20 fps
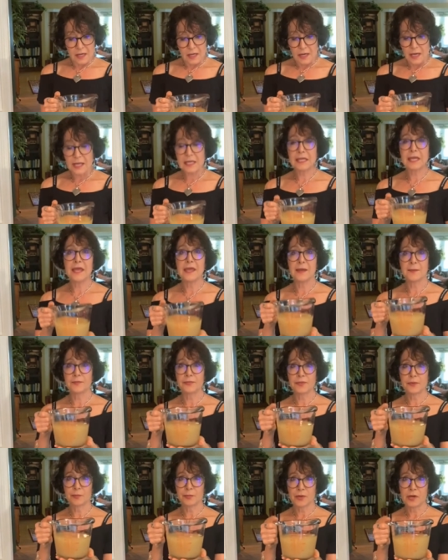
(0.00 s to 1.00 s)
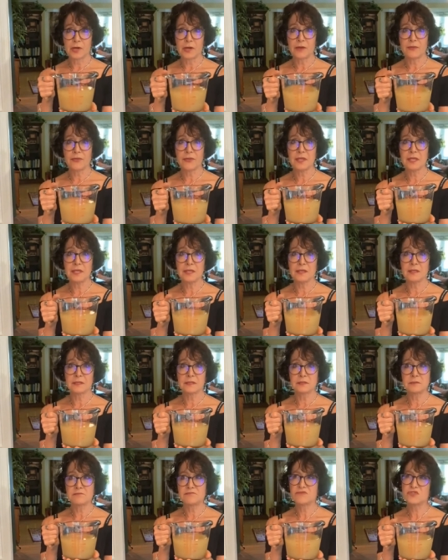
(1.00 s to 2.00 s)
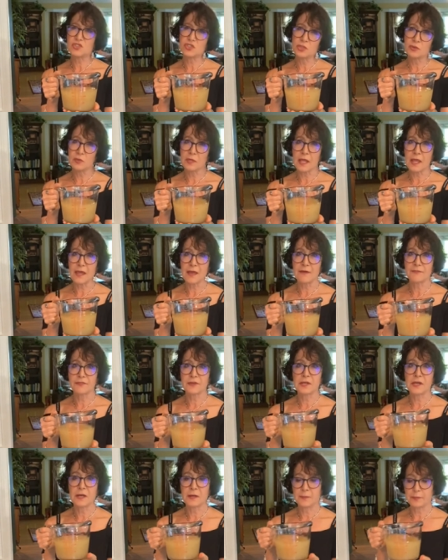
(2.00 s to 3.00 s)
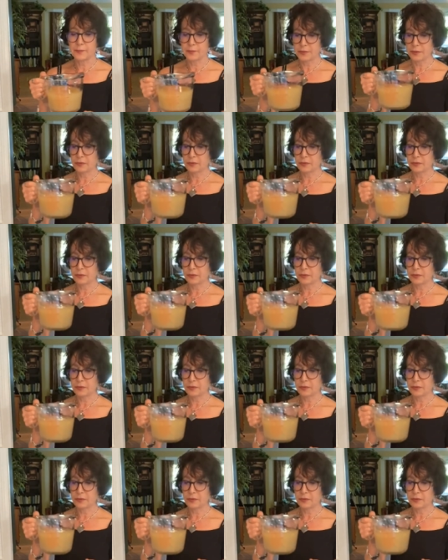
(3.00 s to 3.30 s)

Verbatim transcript: I kept the broth in two and a half cup,